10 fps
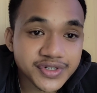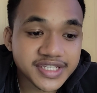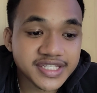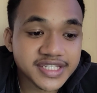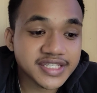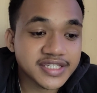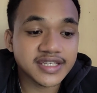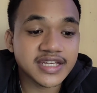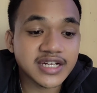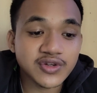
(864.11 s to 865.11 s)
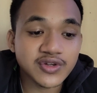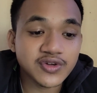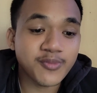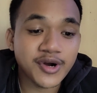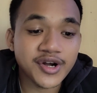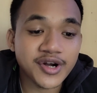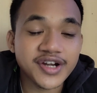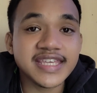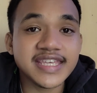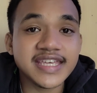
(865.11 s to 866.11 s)
This include
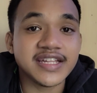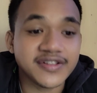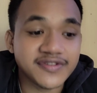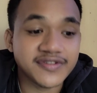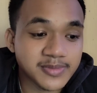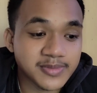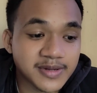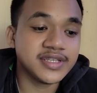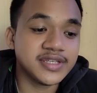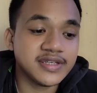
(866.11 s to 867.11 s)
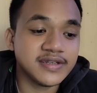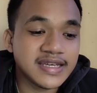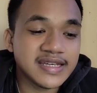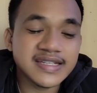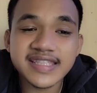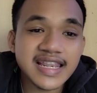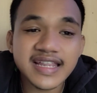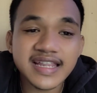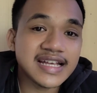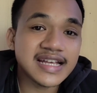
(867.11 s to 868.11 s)
marinating and rubs. And the
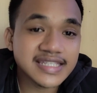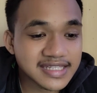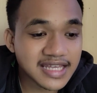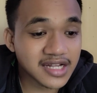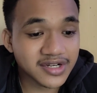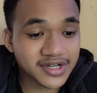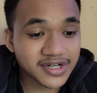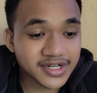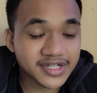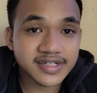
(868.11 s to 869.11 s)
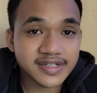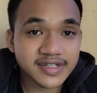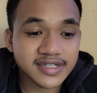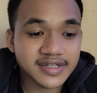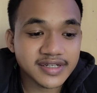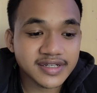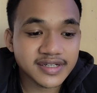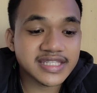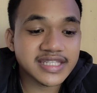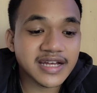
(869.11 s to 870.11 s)
last that I learned
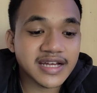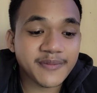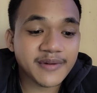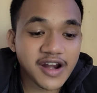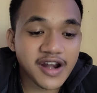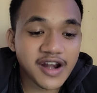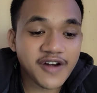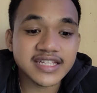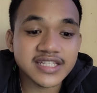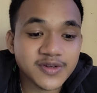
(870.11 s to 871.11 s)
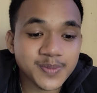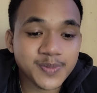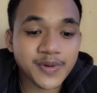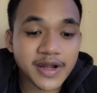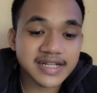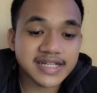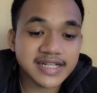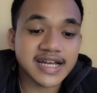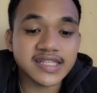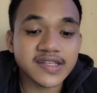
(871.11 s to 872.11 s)
is the primal and subprimal
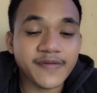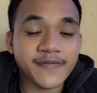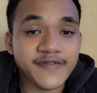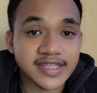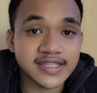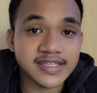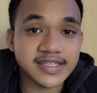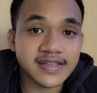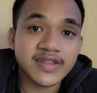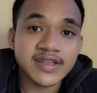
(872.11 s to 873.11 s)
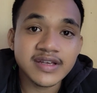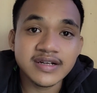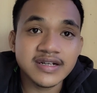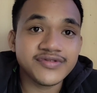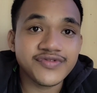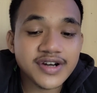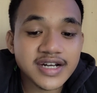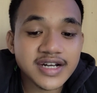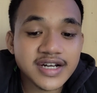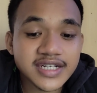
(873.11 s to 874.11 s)
cuts of meats. There
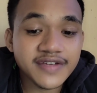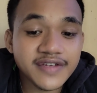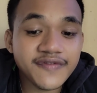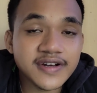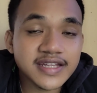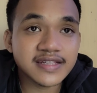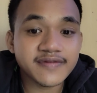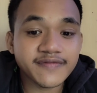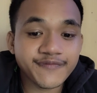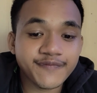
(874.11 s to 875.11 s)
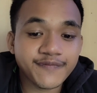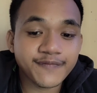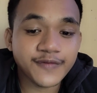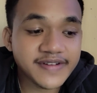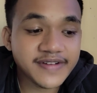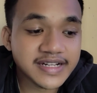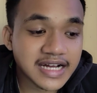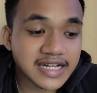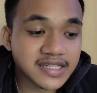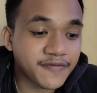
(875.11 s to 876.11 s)
are different primal
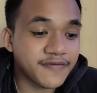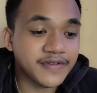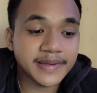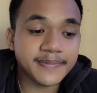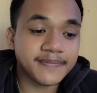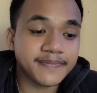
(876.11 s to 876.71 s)
cut of beef.